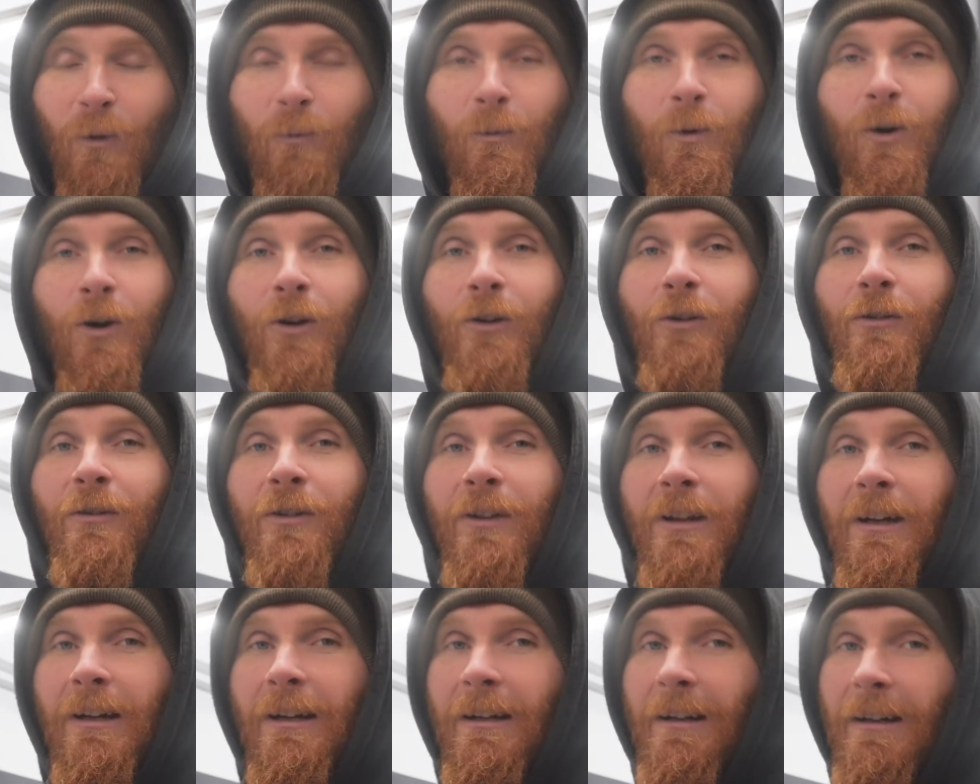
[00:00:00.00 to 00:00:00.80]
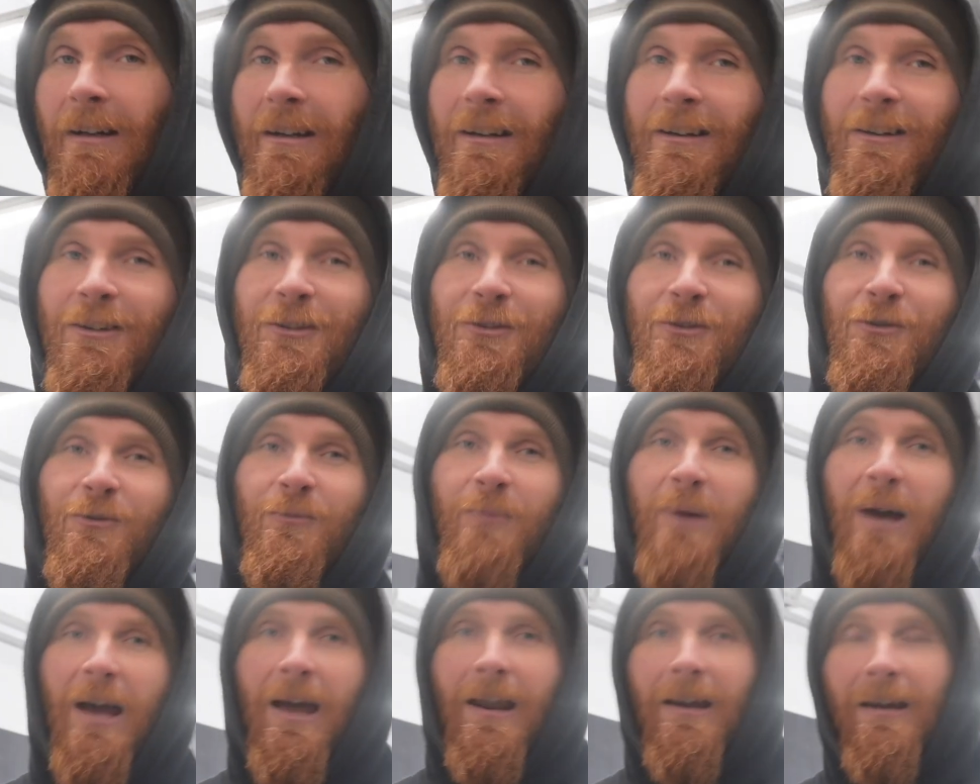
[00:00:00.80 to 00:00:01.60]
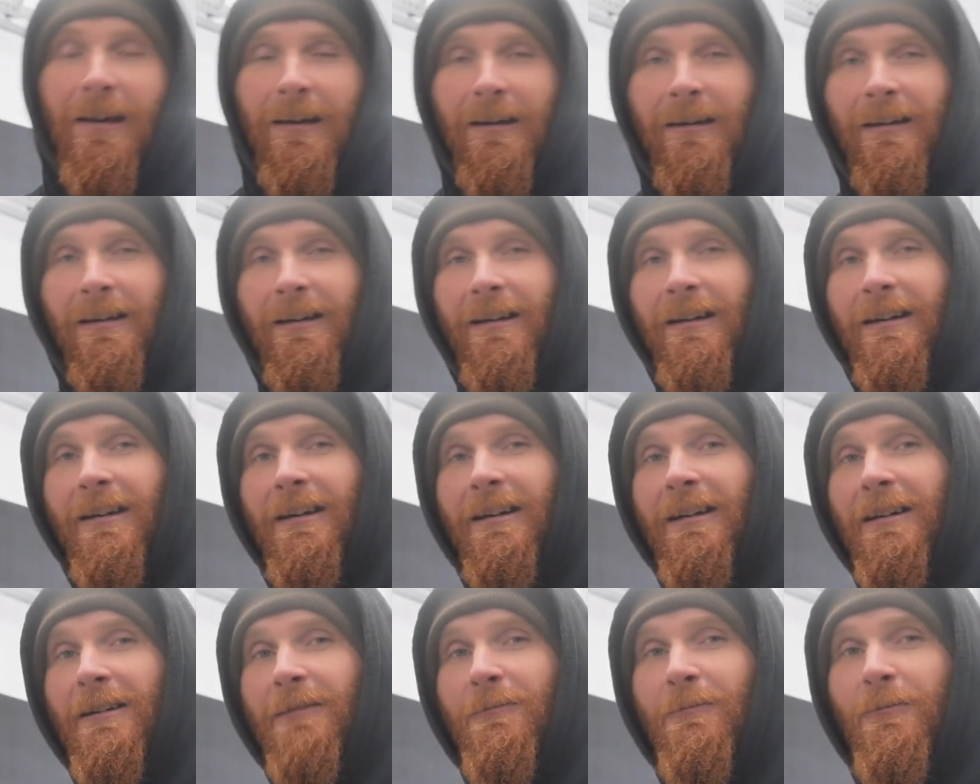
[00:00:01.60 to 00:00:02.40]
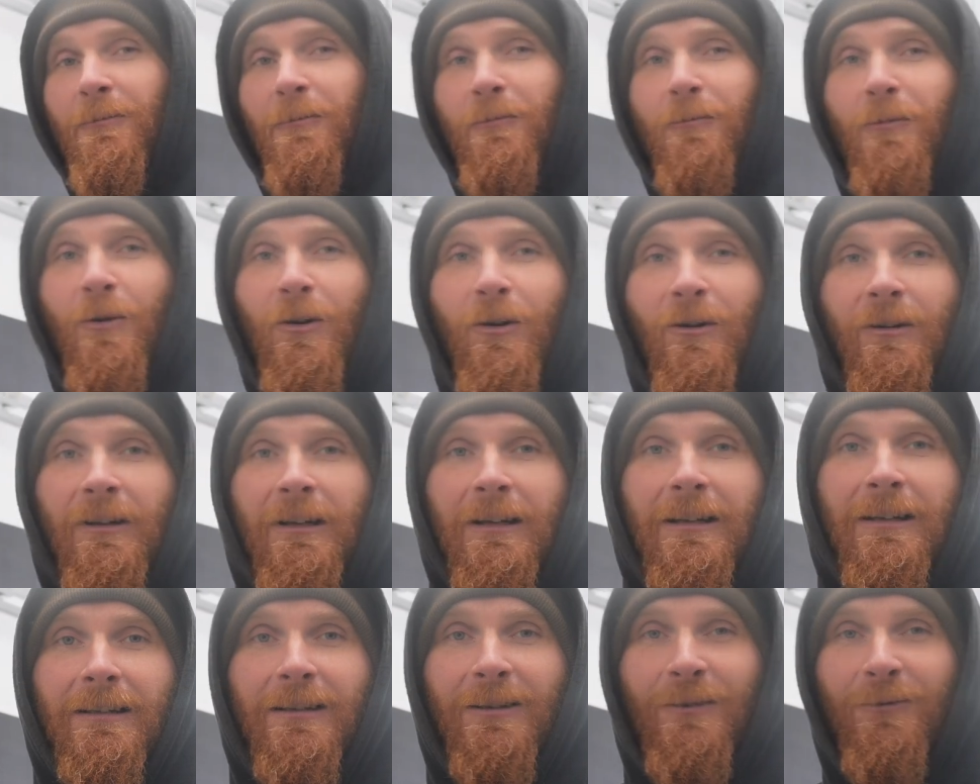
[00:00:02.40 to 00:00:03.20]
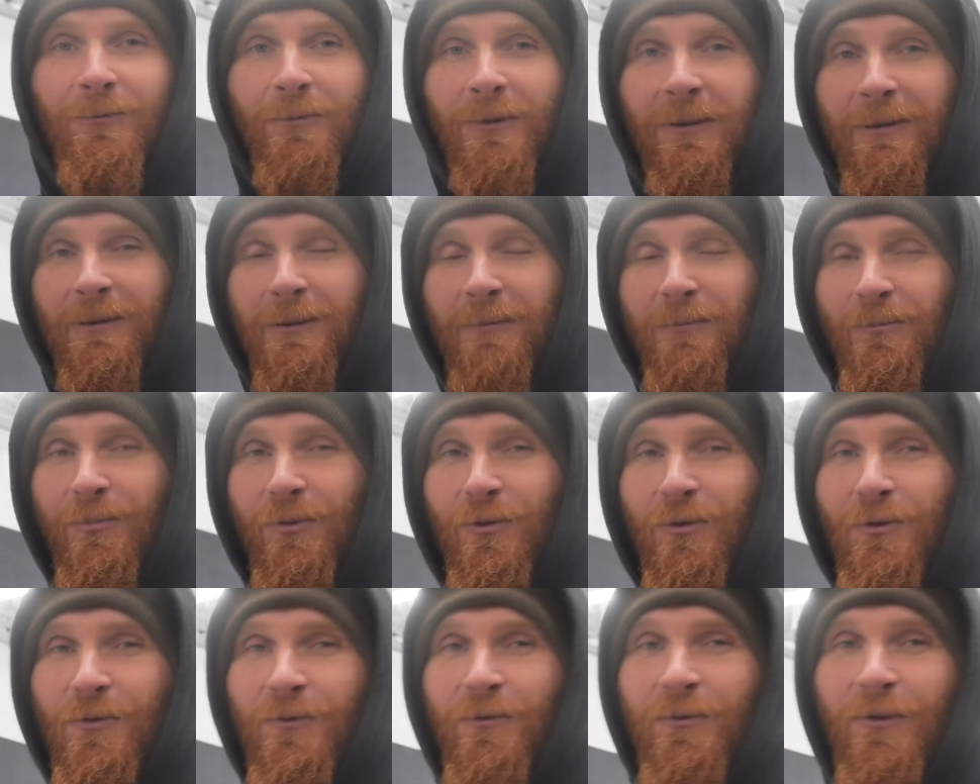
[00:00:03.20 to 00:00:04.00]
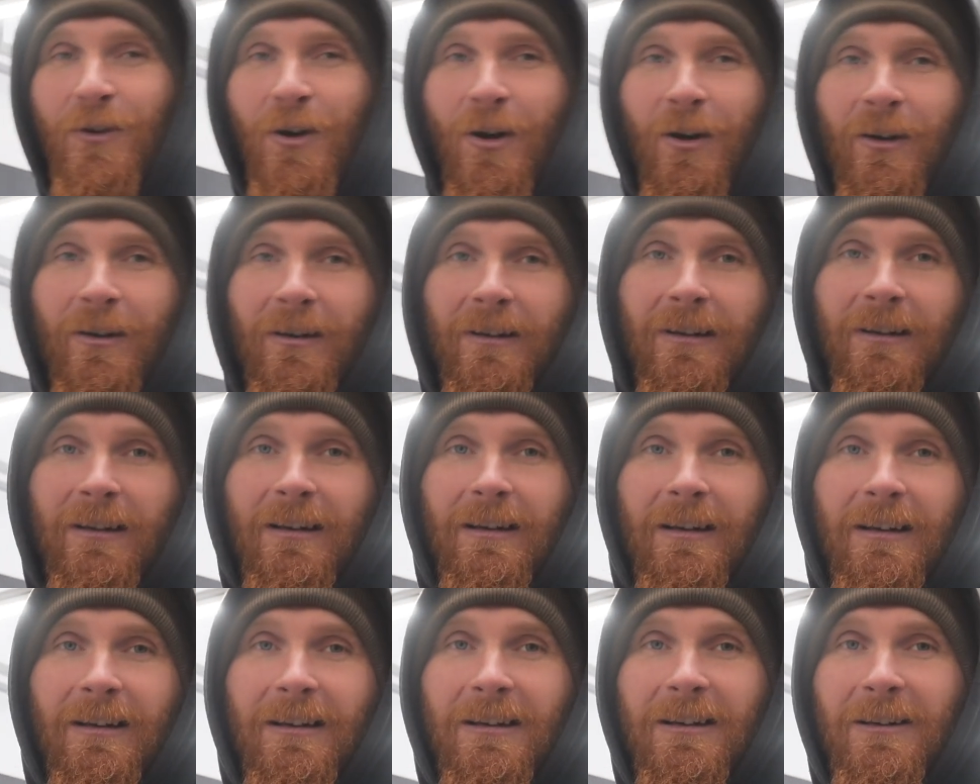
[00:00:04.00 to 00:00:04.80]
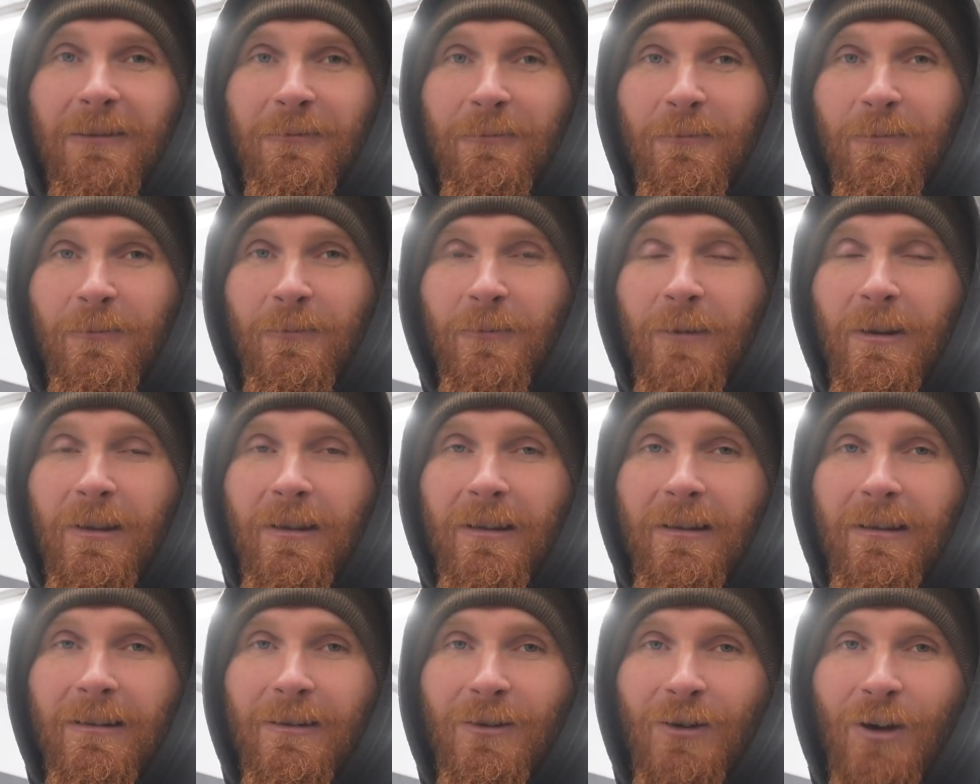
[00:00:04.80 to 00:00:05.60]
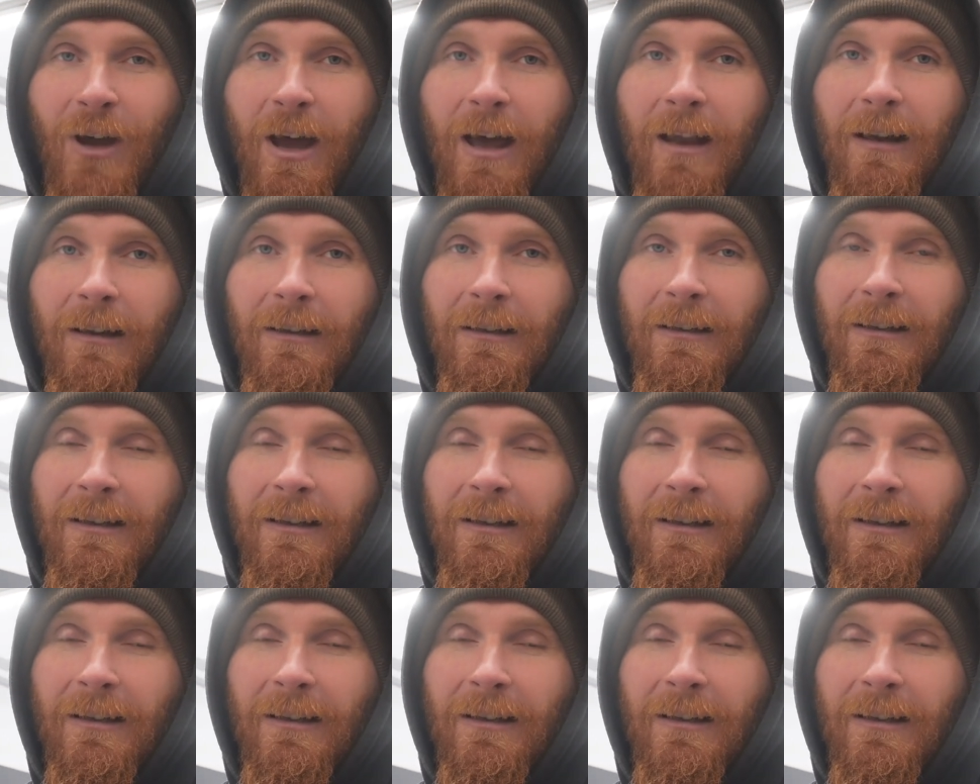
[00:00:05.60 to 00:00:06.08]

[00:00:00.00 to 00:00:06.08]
what you think I could do better, what needs to be improved on with the channel.